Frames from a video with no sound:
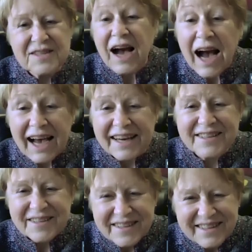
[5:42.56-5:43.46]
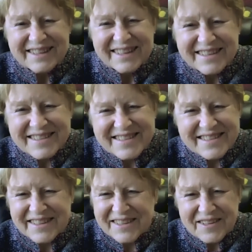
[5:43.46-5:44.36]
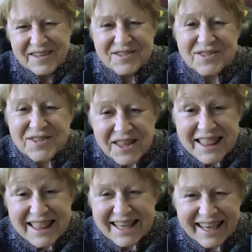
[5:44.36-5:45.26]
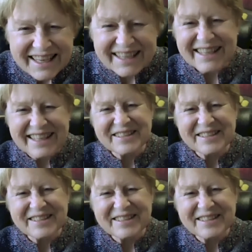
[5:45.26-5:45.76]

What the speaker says: hot. It's the thing.